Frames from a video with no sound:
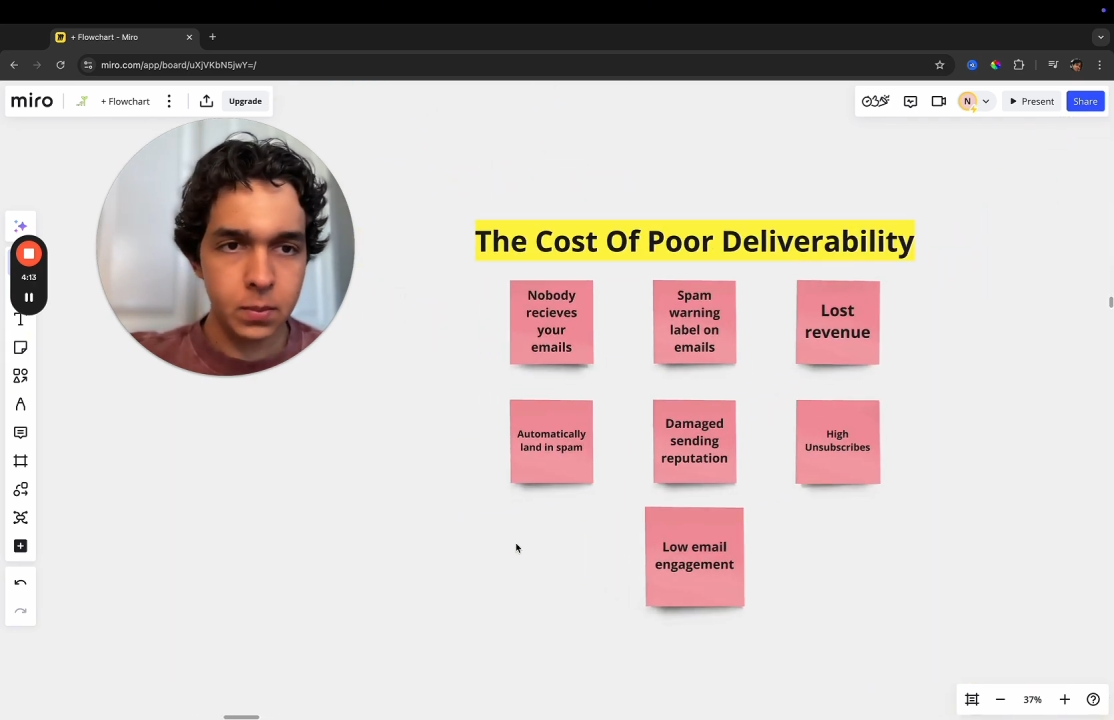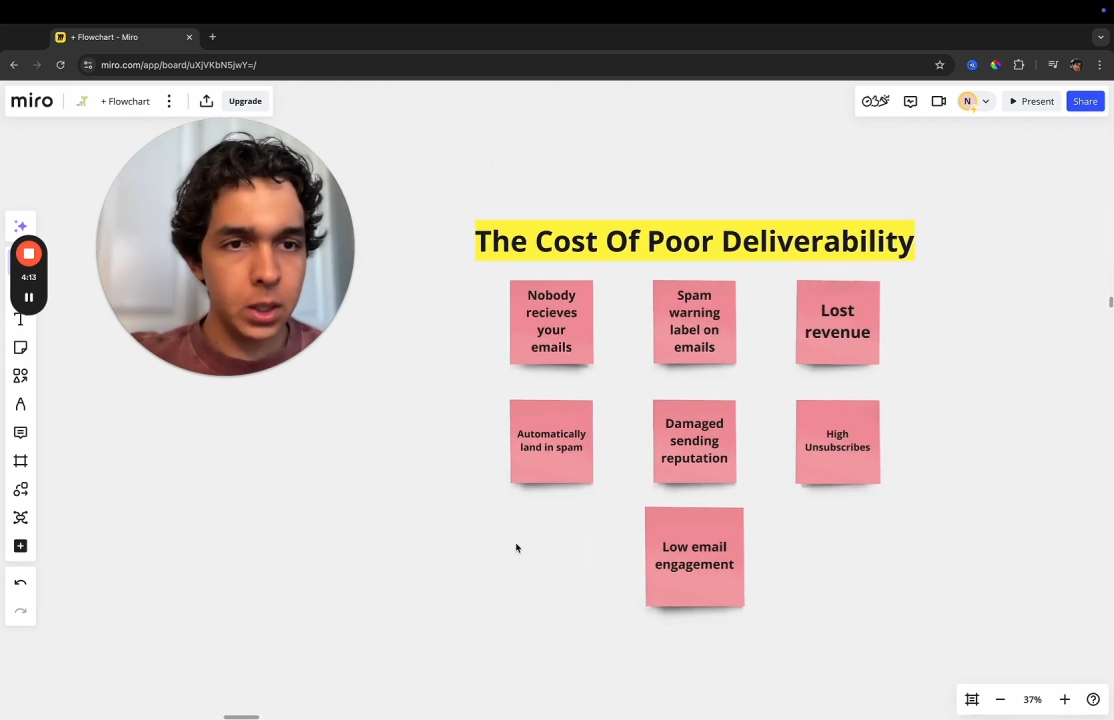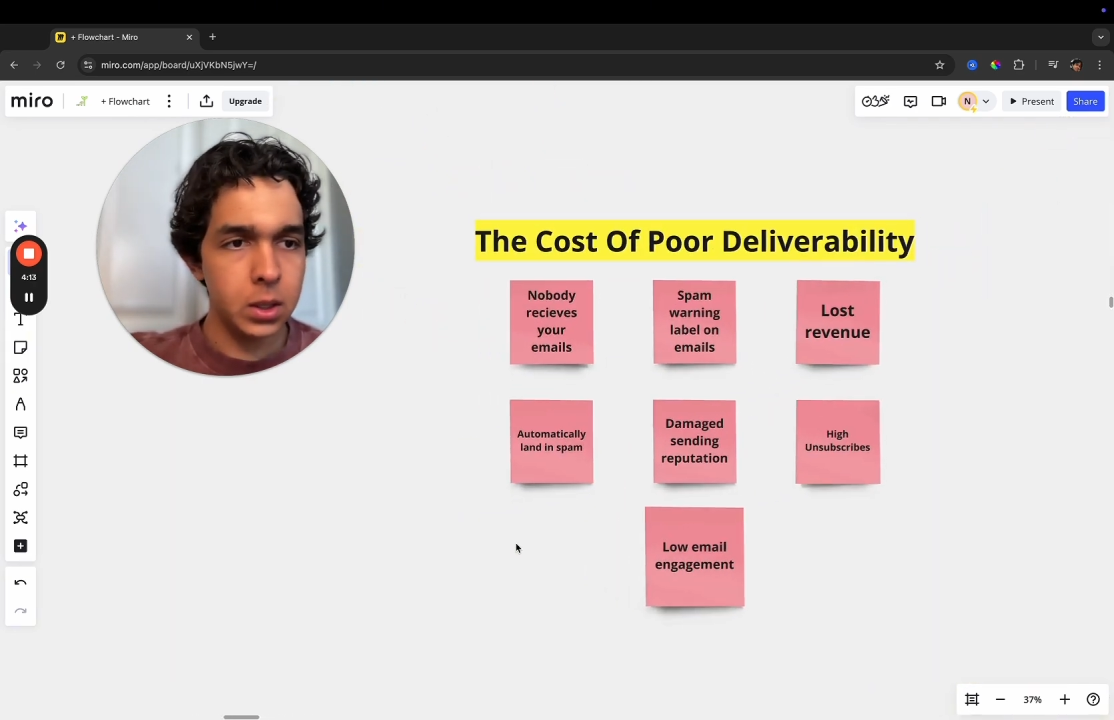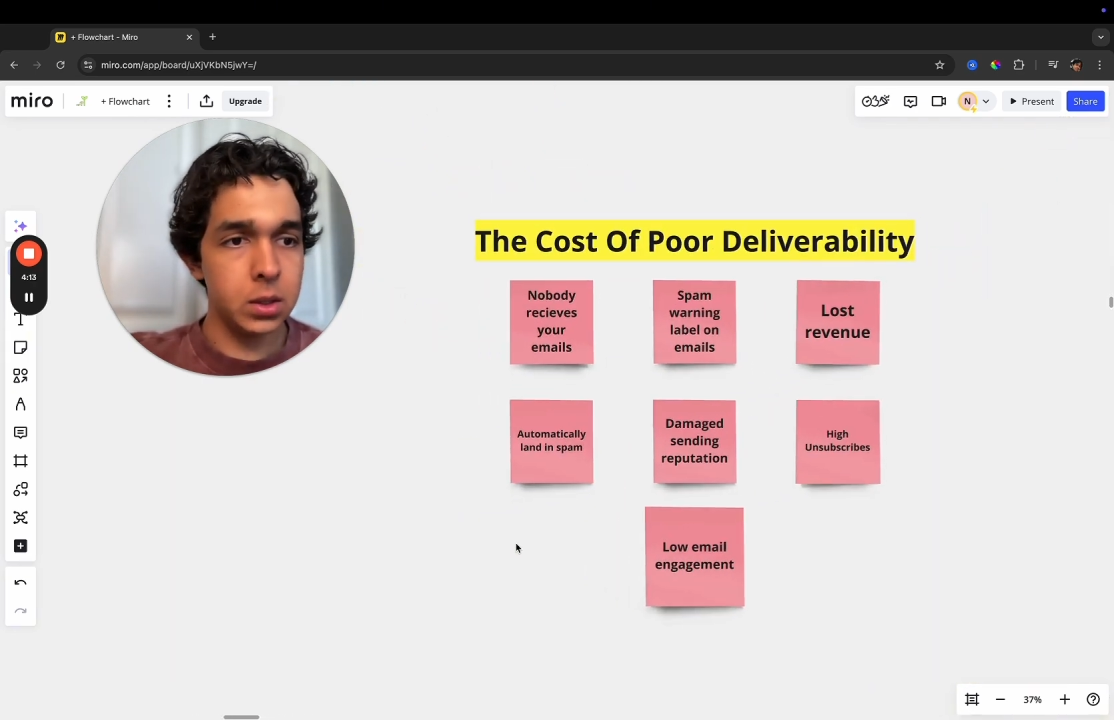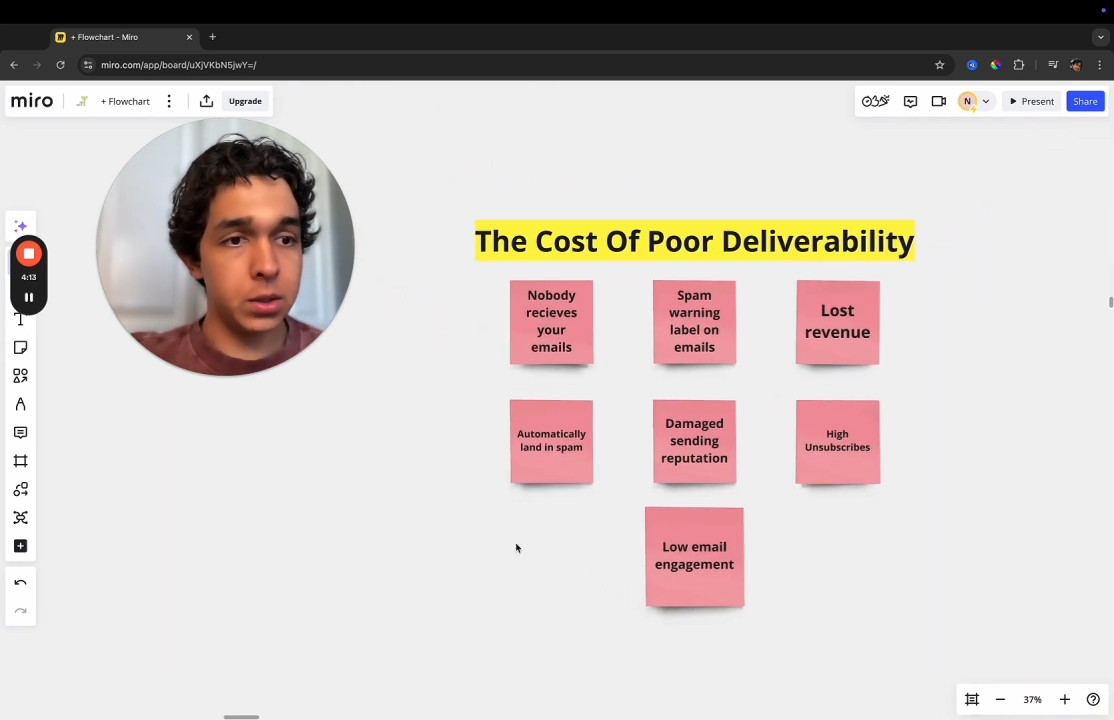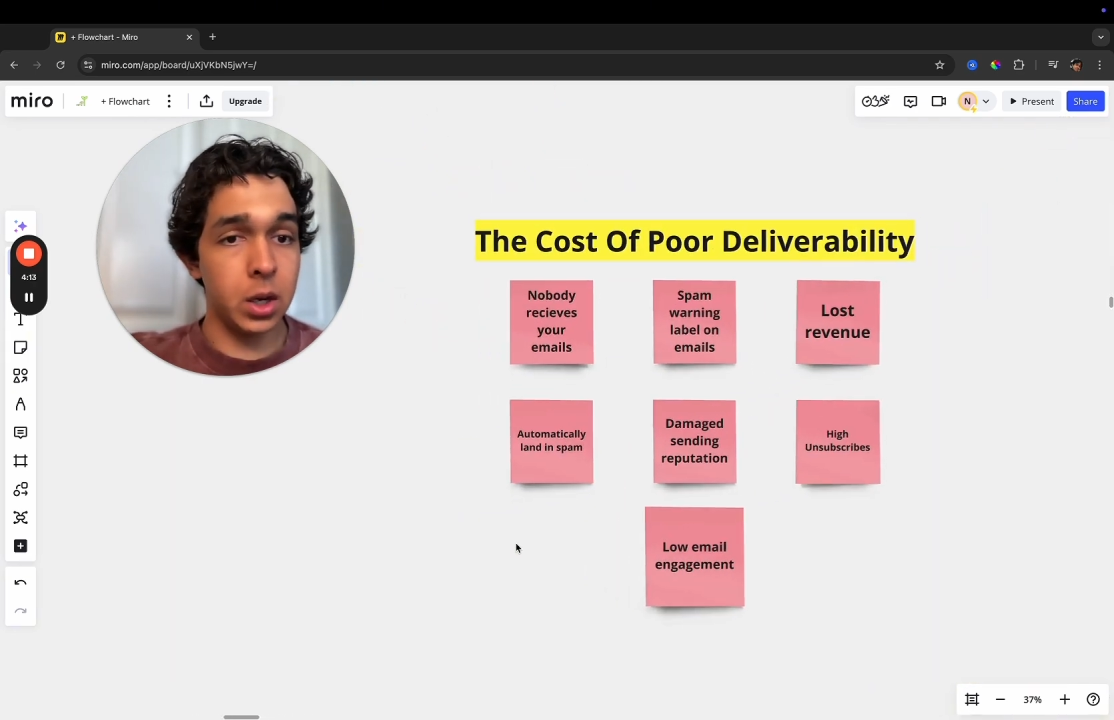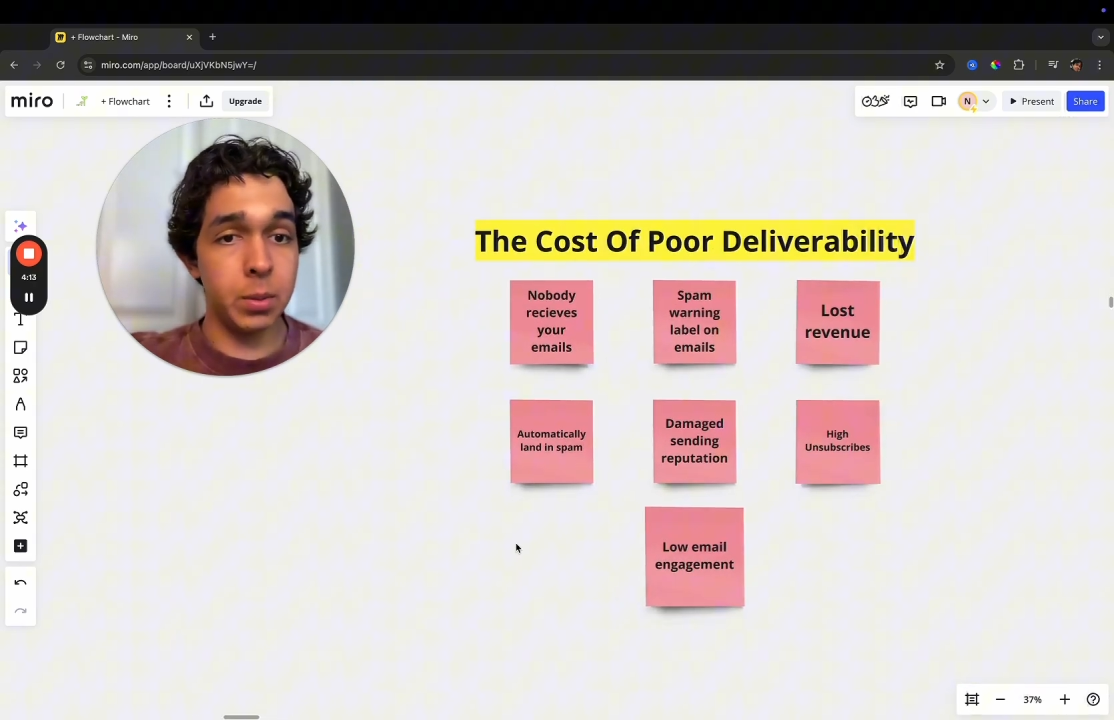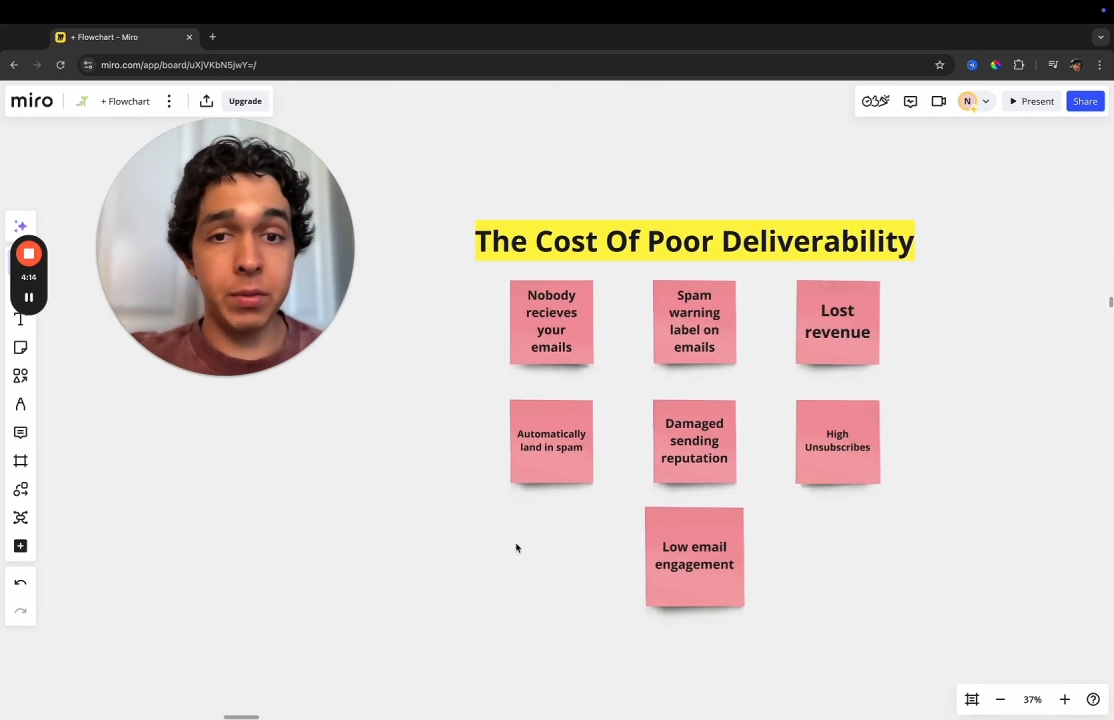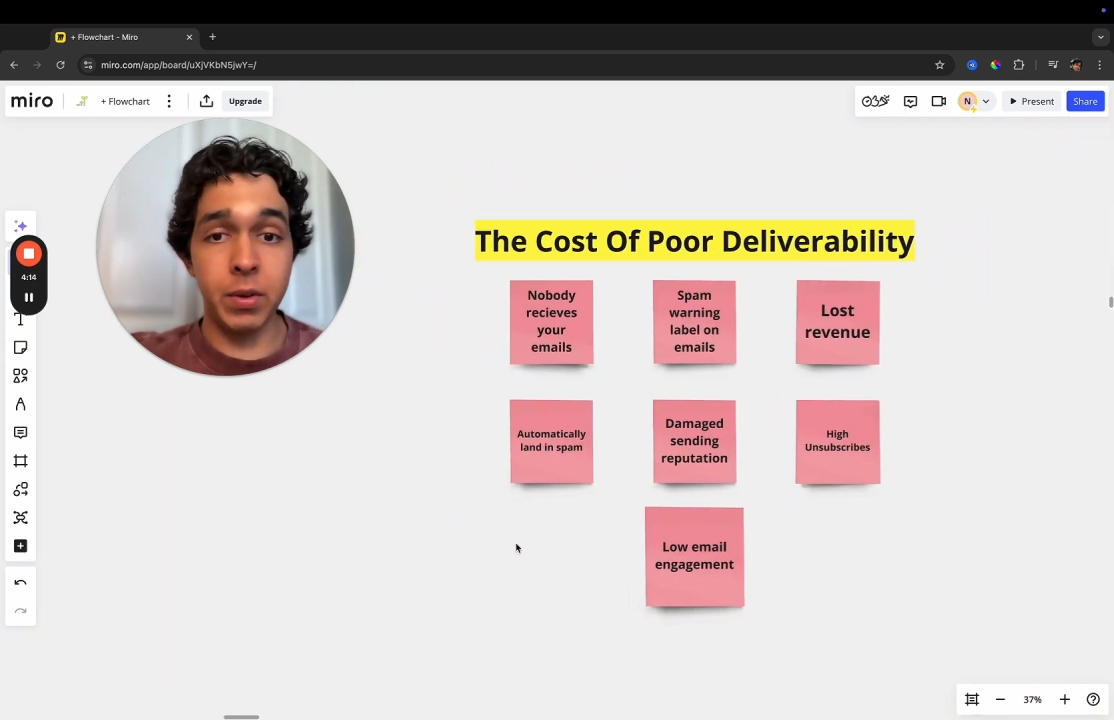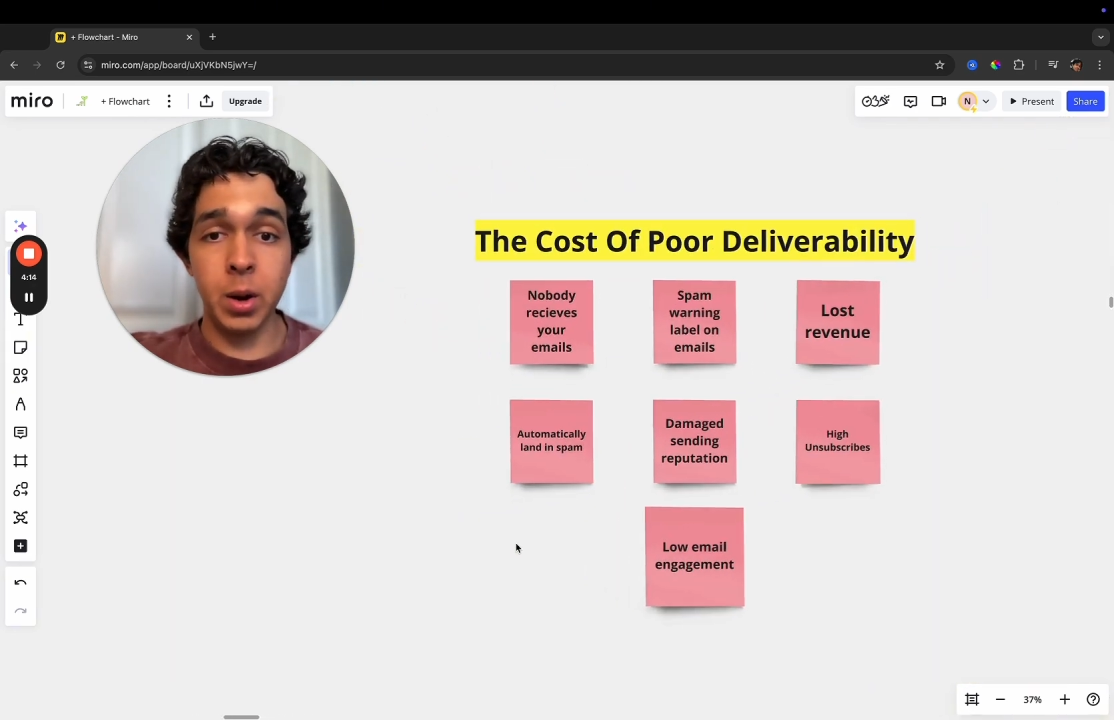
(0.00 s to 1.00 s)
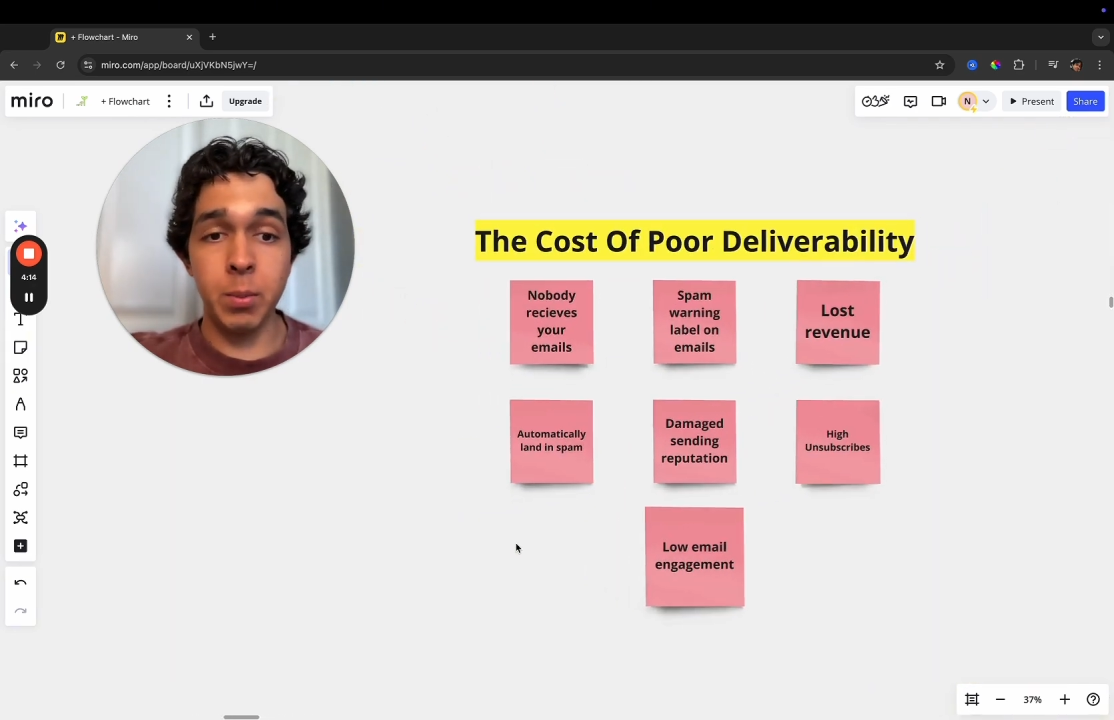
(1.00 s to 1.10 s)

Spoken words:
it's going to be very